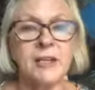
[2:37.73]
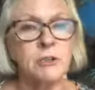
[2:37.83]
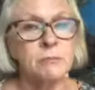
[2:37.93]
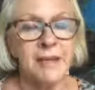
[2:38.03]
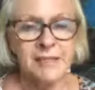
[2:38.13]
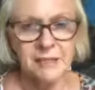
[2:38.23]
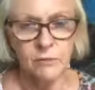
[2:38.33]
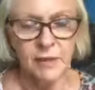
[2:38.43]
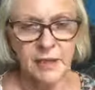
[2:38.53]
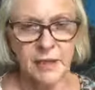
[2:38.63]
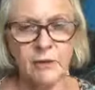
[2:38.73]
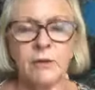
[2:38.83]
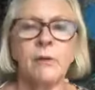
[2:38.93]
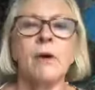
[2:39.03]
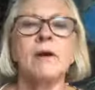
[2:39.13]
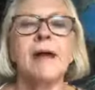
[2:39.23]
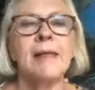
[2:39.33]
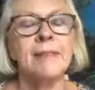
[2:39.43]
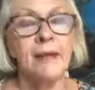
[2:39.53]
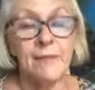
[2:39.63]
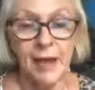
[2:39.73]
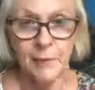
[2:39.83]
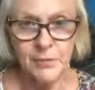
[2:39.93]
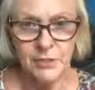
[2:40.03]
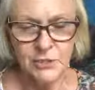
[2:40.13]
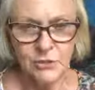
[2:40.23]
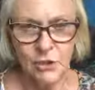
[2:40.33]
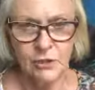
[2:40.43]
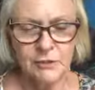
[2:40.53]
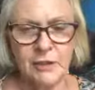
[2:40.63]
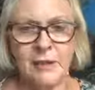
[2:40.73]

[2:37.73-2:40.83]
and you mix it with a carrier oil and then the Epsom salt,